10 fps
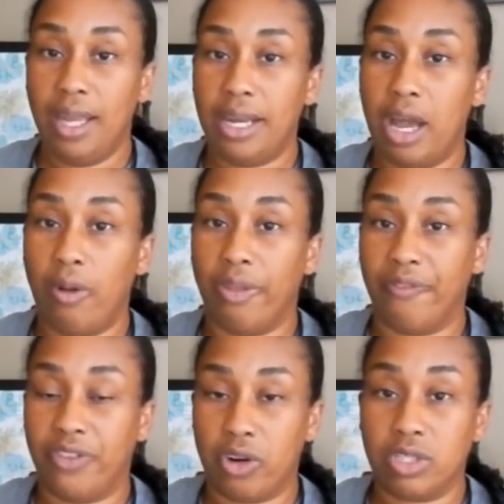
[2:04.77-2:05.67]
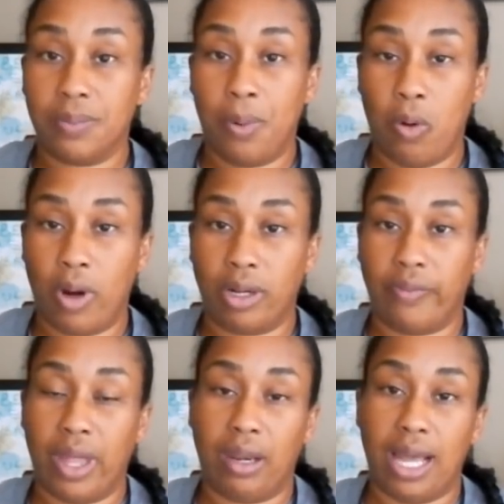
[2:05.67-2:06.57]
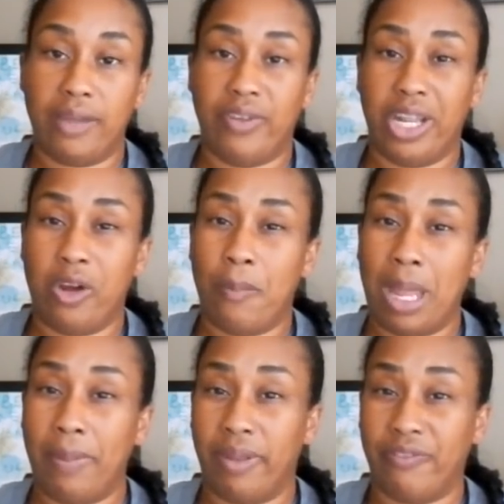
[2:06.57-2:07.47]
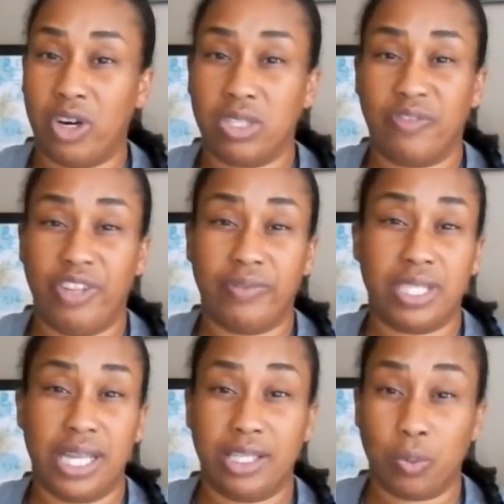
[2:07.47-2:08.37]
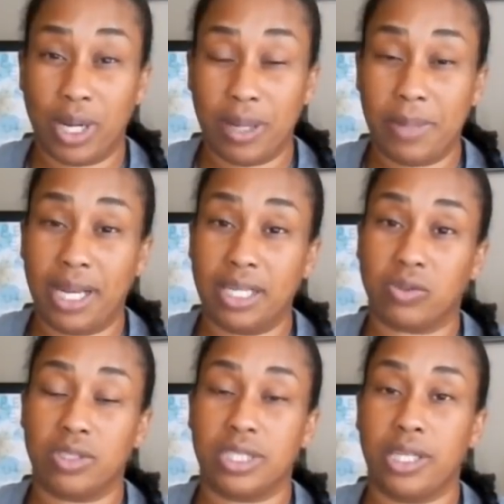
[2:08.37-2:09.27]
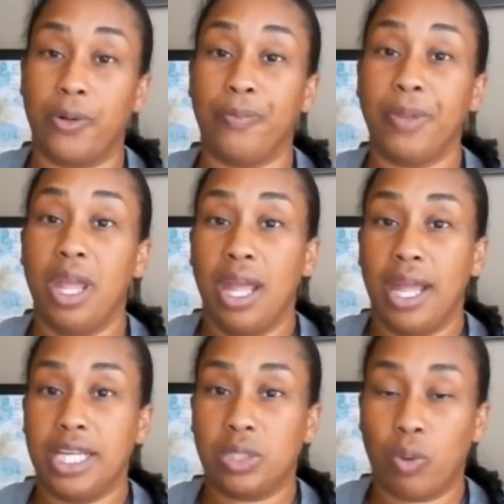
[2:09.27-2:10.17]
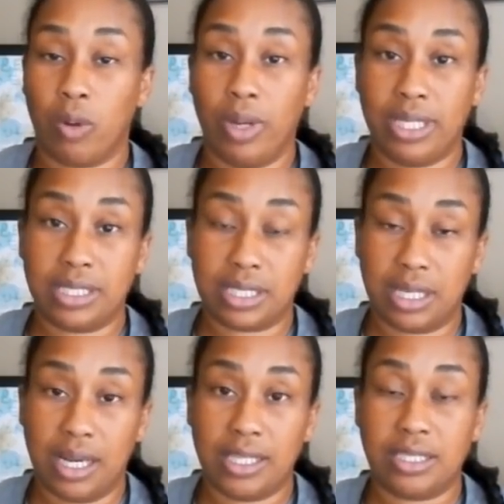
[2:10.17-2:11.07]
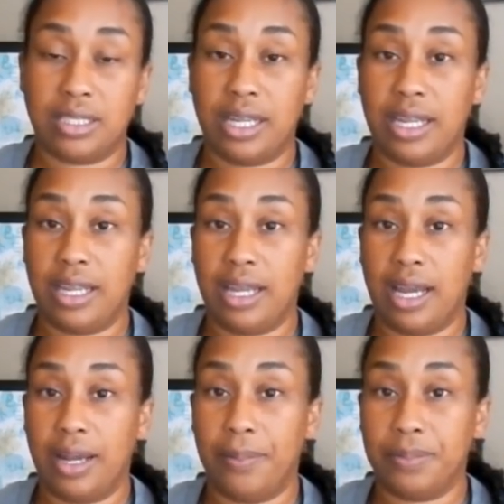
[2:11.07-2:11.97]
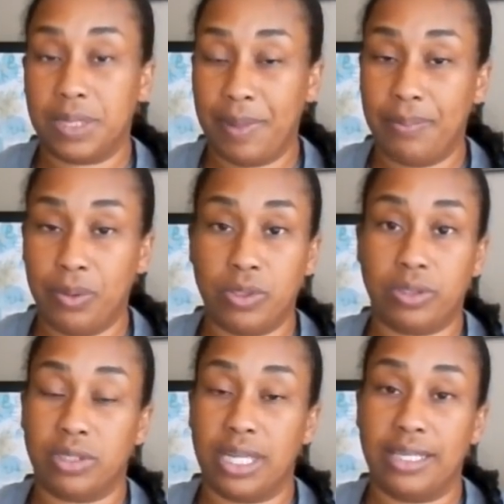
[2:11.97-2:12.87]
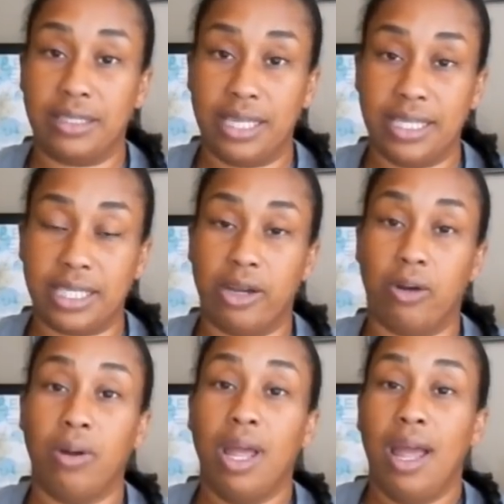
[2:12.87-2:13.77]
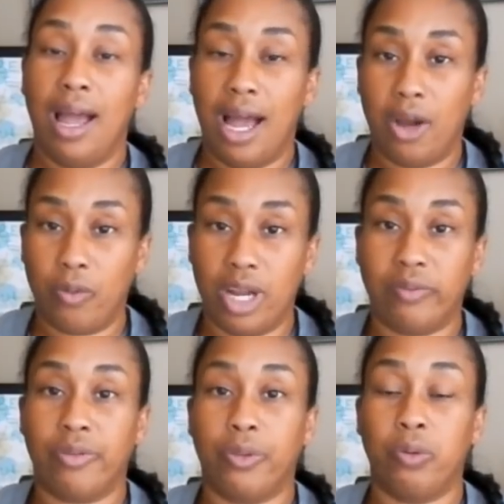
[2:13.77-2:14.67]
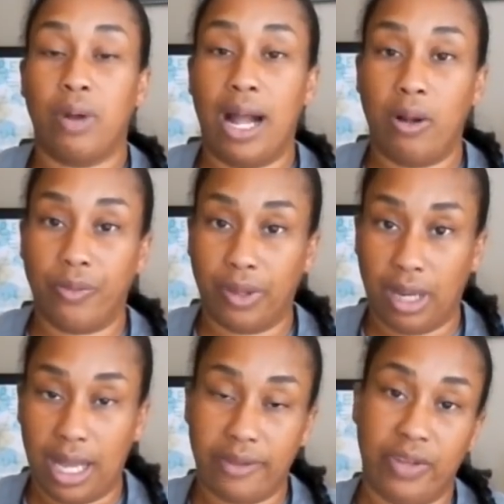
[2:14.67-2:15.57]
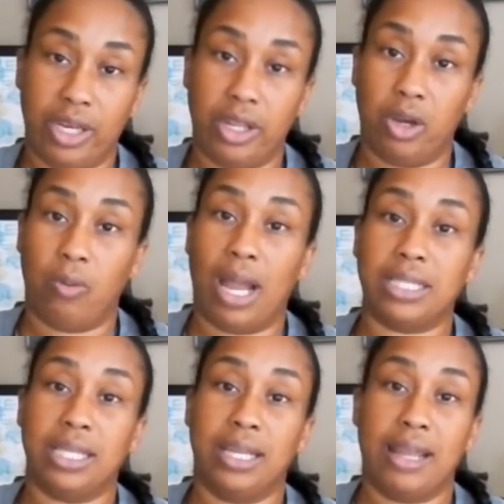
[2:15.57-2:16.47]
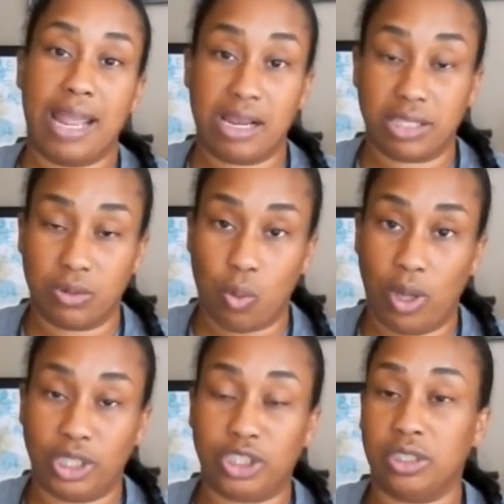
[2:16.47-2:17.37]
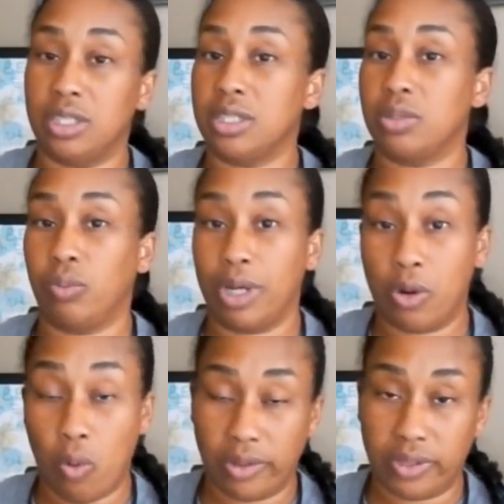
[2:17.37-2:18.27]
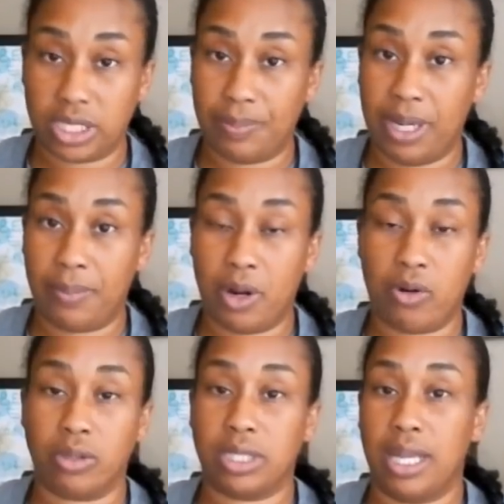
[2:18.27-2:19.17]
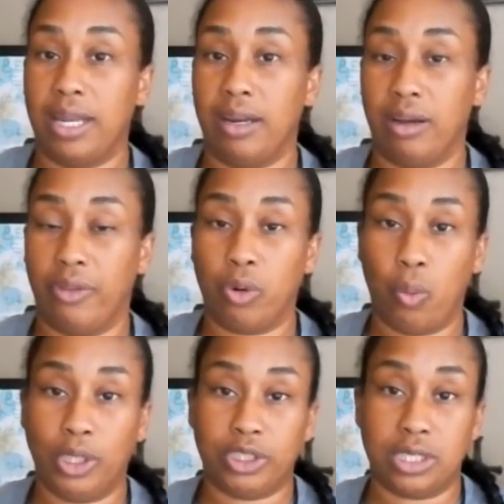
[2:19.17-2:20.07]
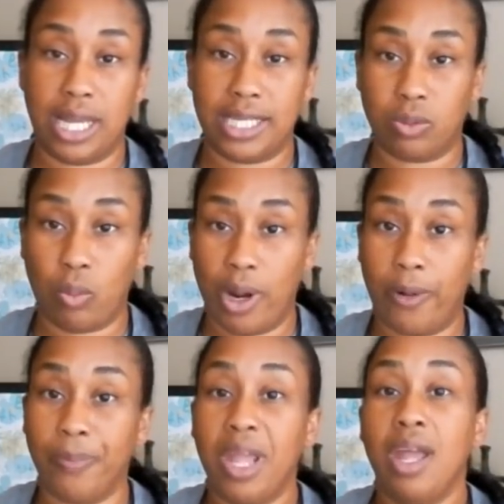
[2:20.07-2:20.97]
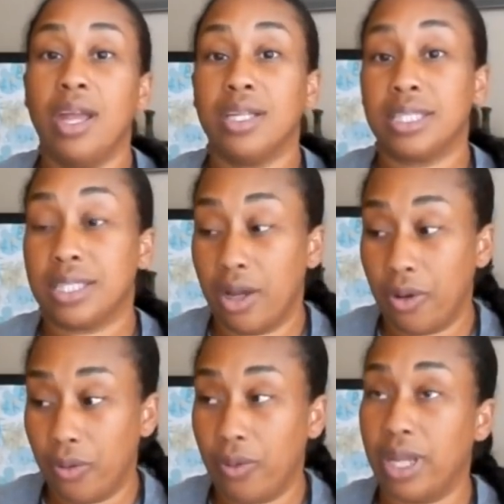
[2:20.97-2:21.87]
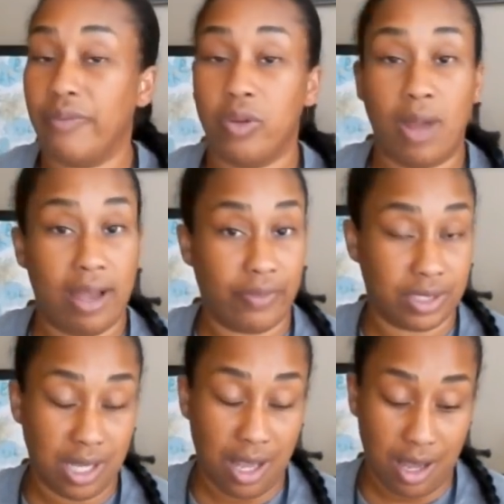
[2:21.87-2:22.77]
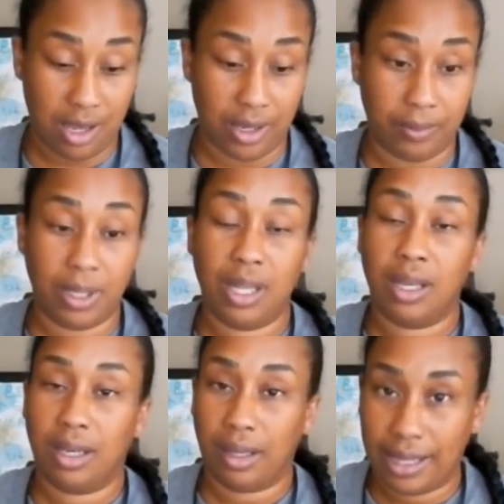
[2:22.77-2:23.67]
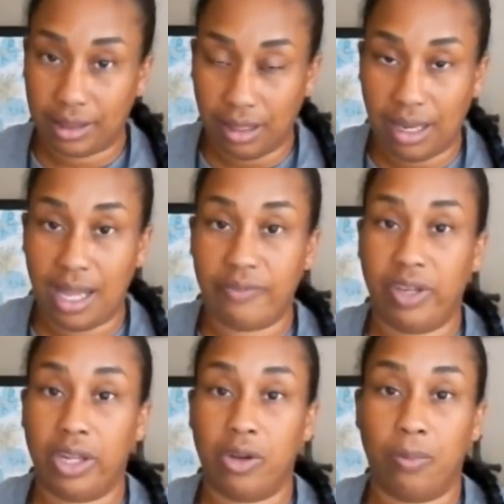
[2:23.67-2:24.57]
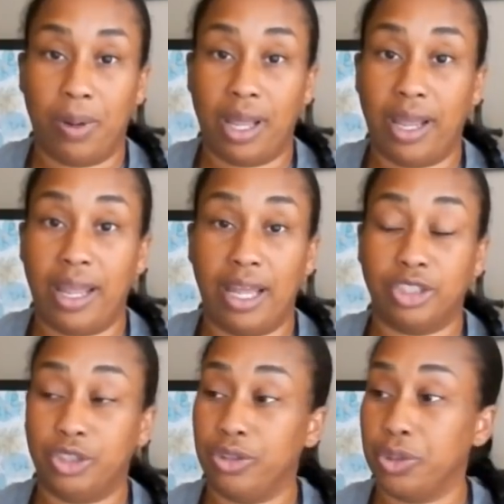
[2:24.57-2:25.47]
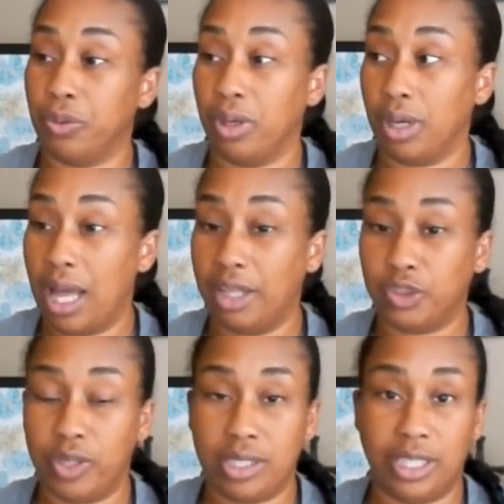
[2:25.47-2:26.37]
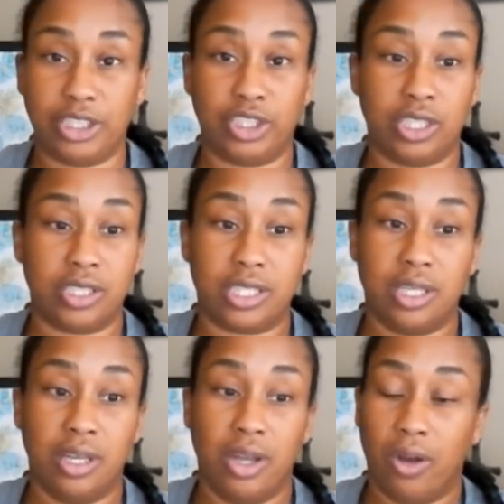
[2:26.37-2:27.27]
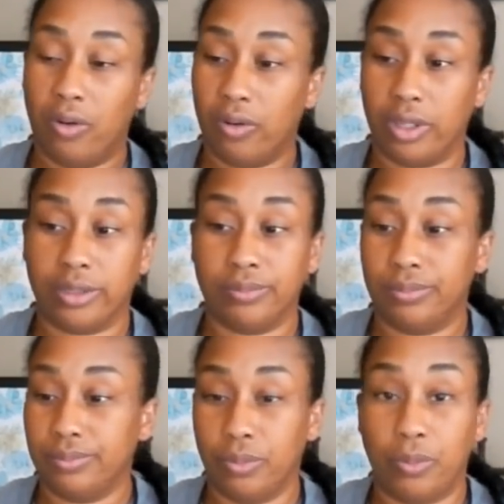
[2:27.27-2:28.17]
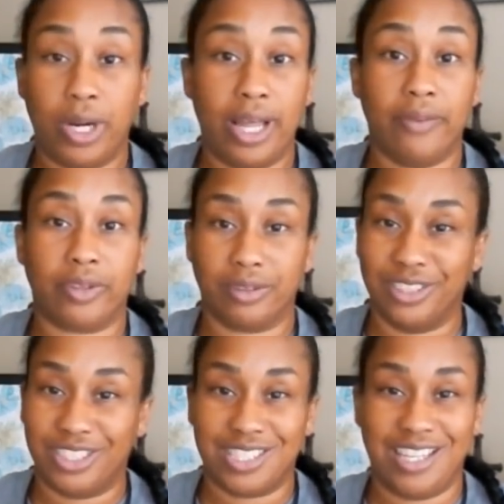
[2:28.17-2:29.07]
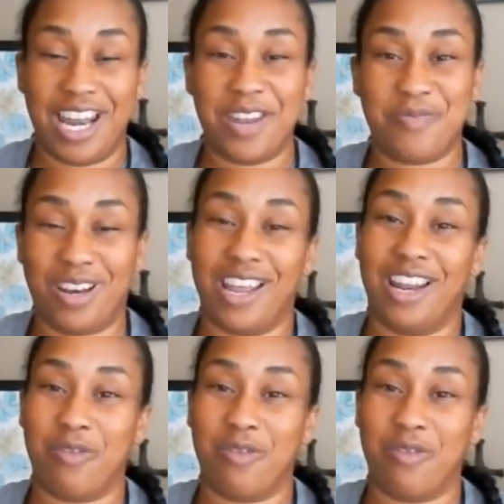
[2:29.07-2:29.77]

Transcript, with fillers: Now, the first part of that live video, maybe the first 15-20 minutes or so, is where we discuss the spin boosters in detail. However, throughout the live video, I did answer questions regarding the spin perks and then other questions as well. So if you have the time, let the live video play as you're doing laundry, dishes, or whatever. Just let it play.